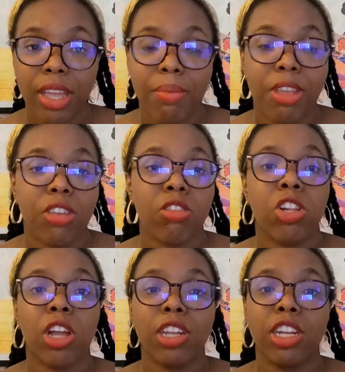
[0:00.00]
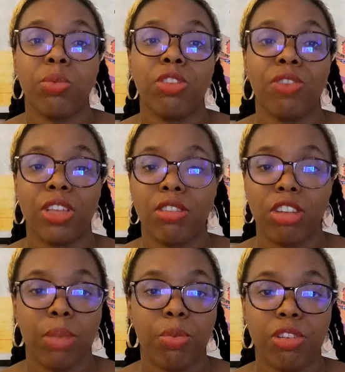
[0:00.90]
Because John Lennon was facing
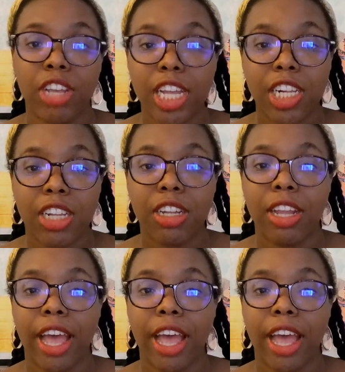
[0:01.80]
deportation